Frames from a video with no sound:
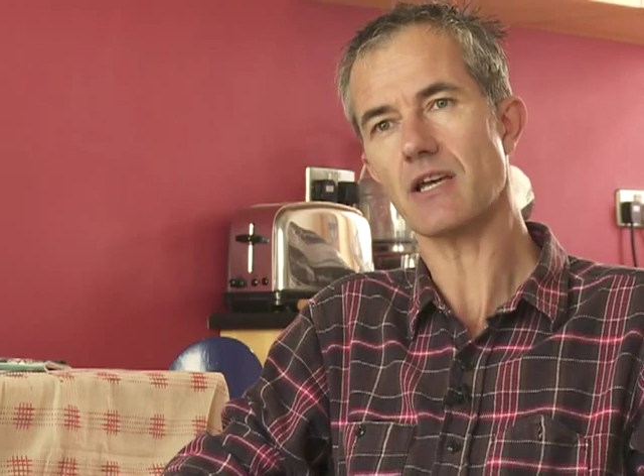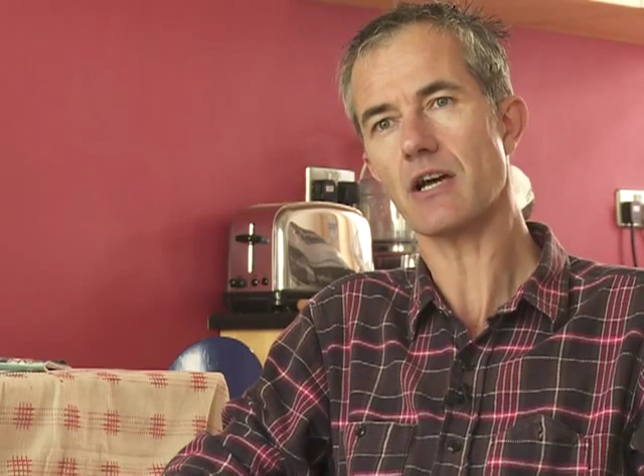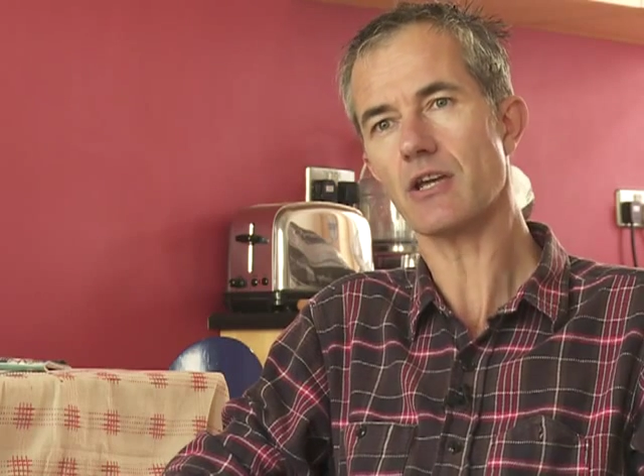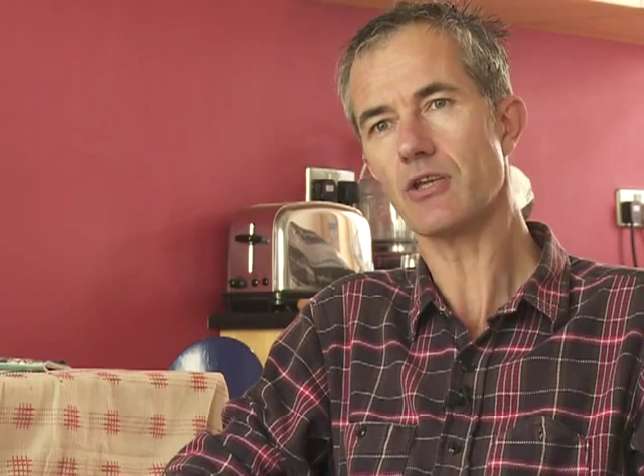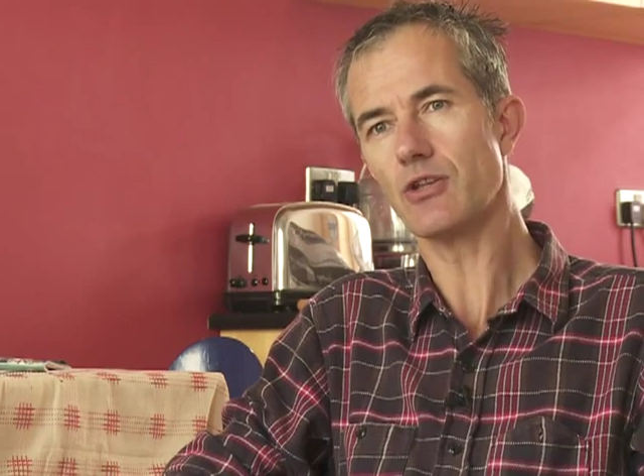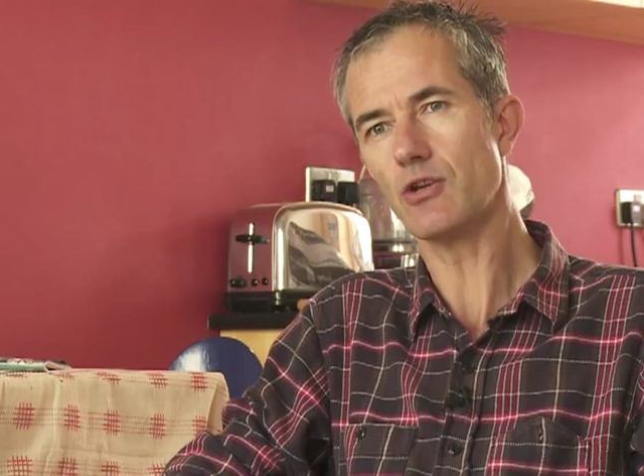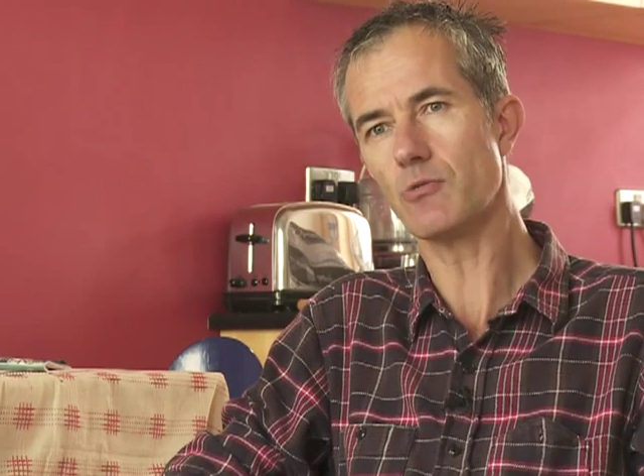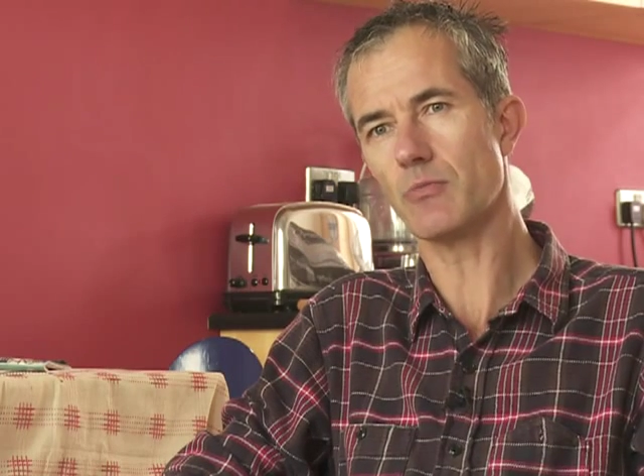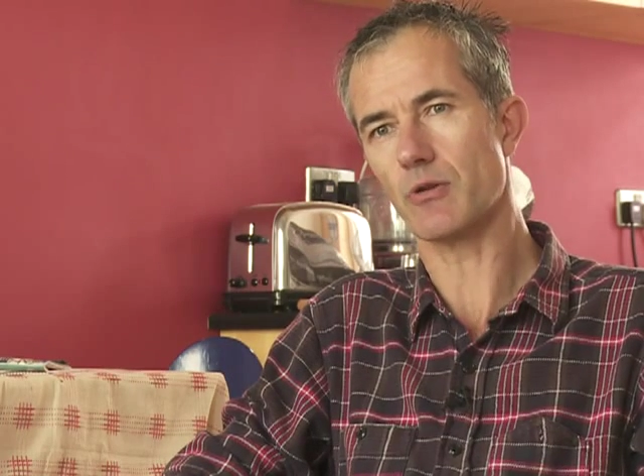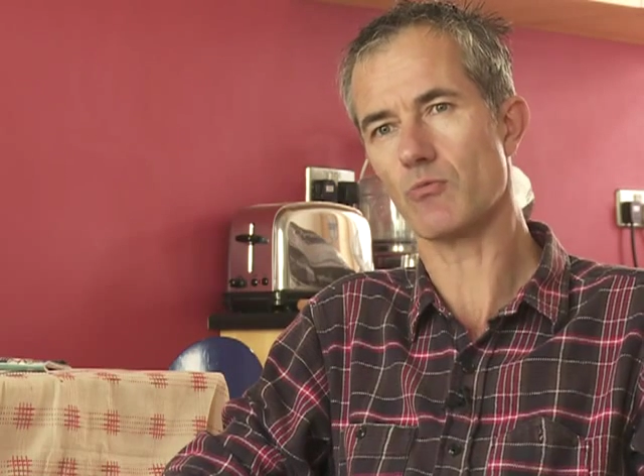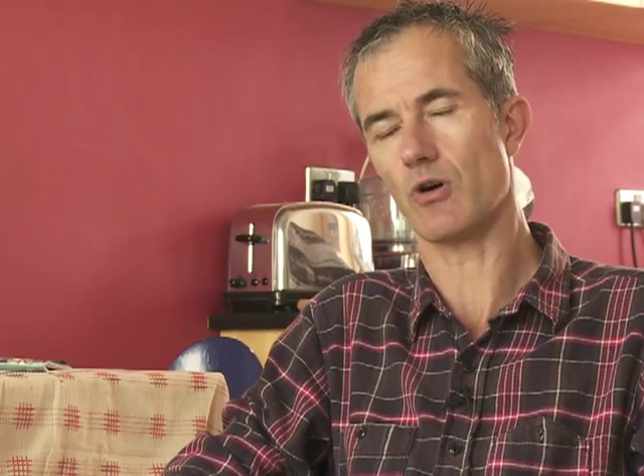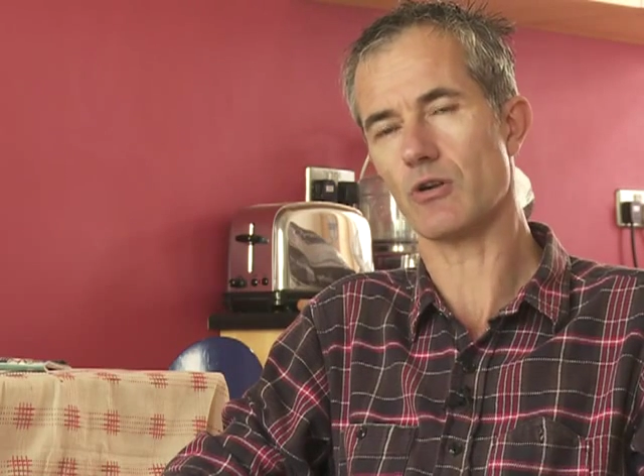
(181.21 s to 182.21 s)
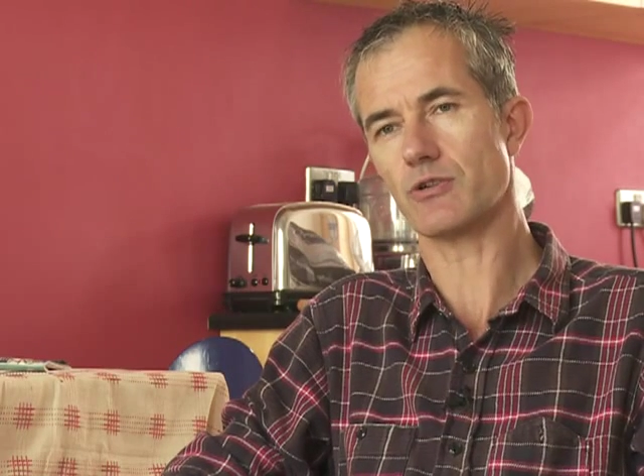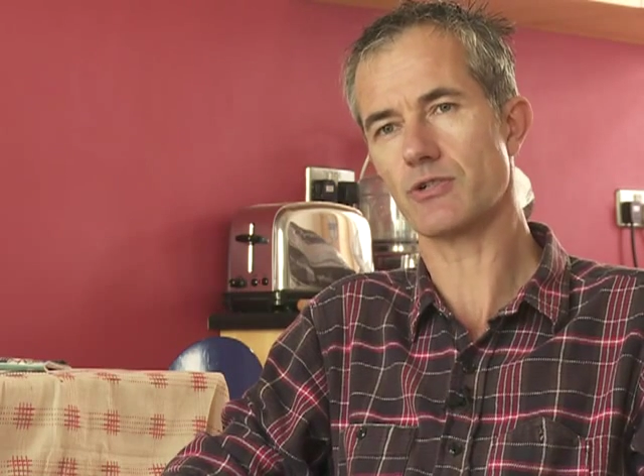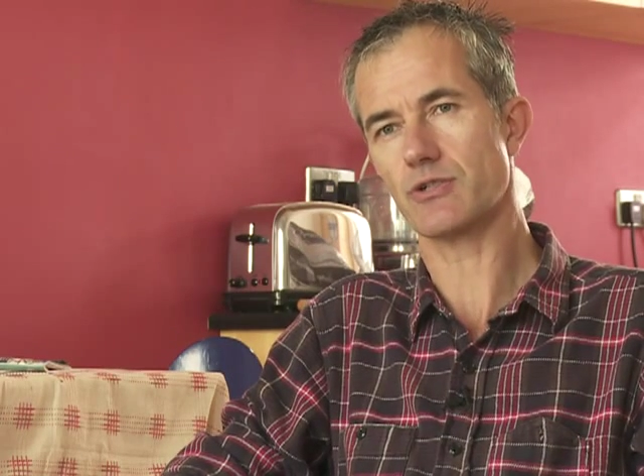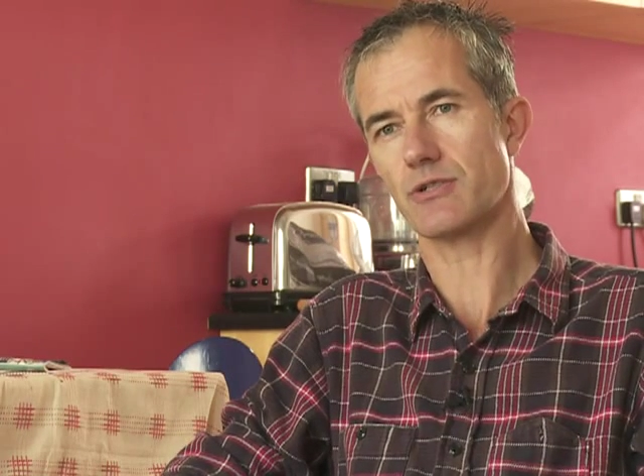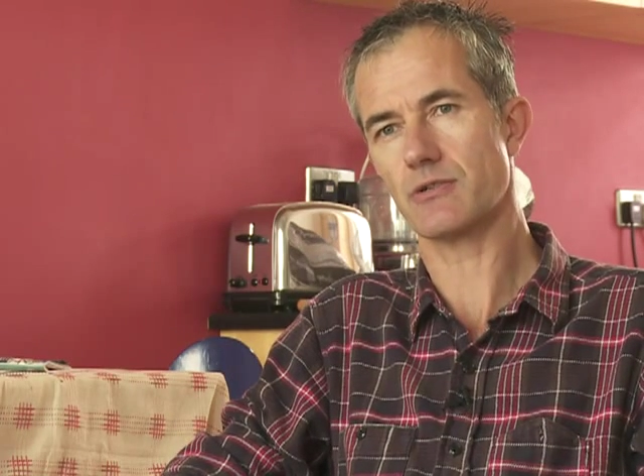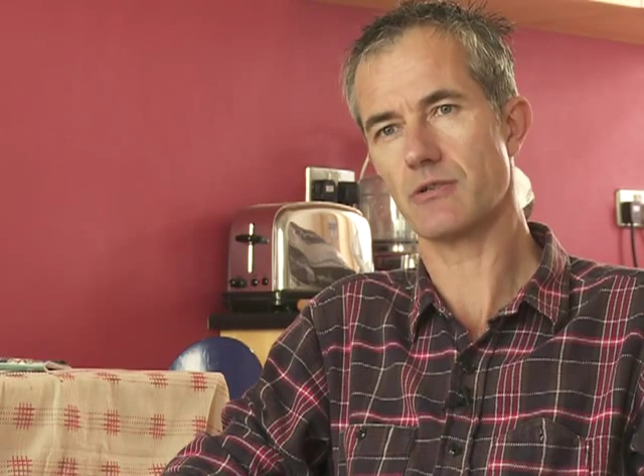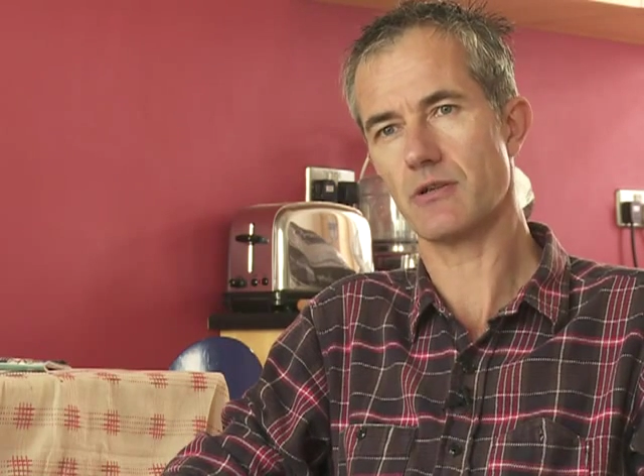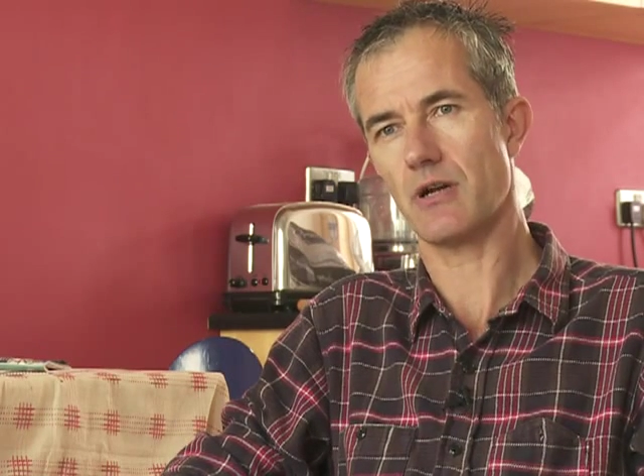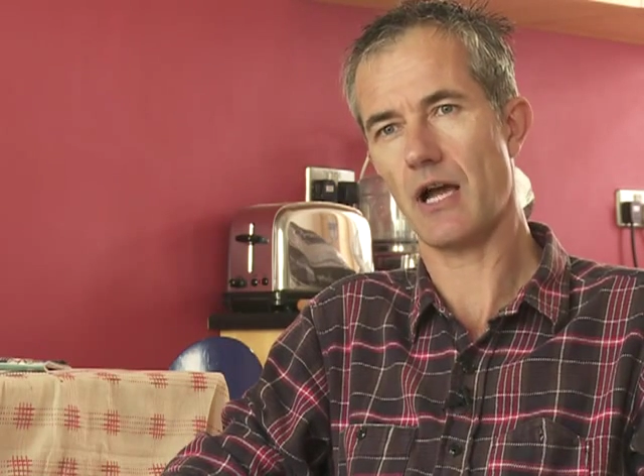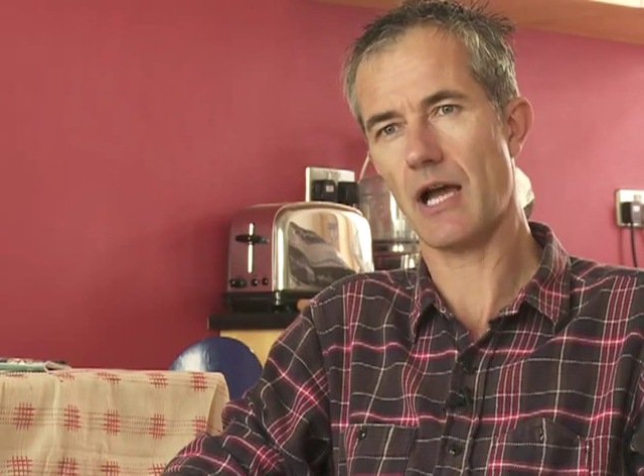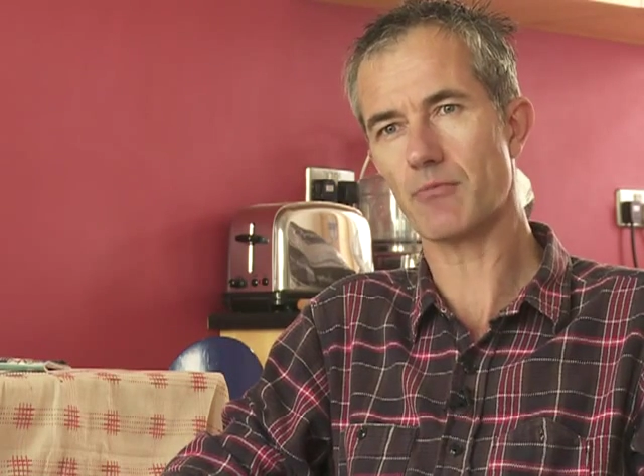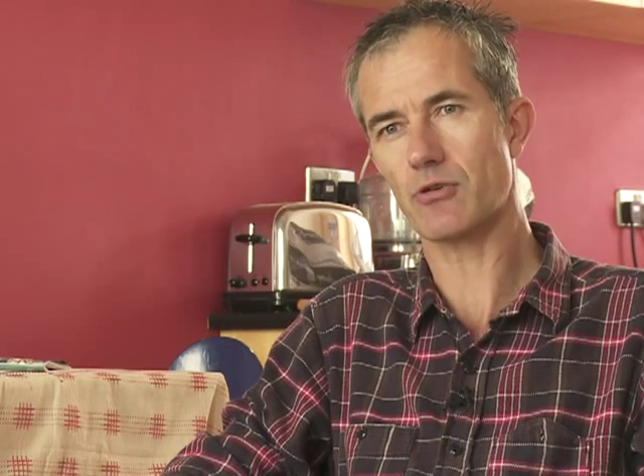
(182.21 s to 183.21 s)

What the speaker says: a human watch. I am